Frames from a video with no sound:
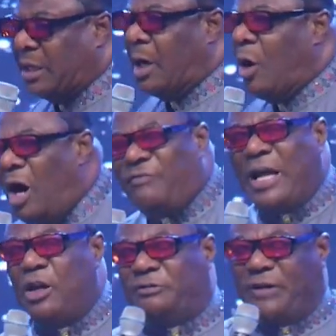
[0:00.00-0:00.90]
over
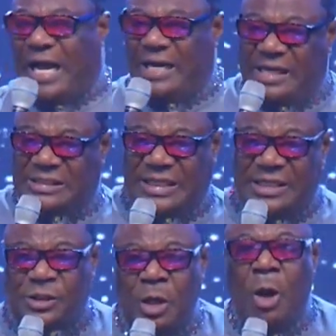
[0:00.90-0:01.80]
your
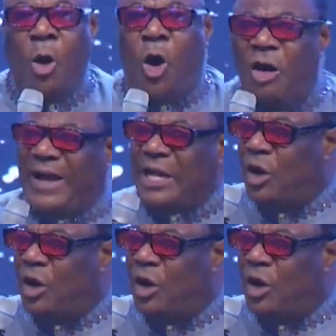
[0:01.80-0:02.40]
finances, over your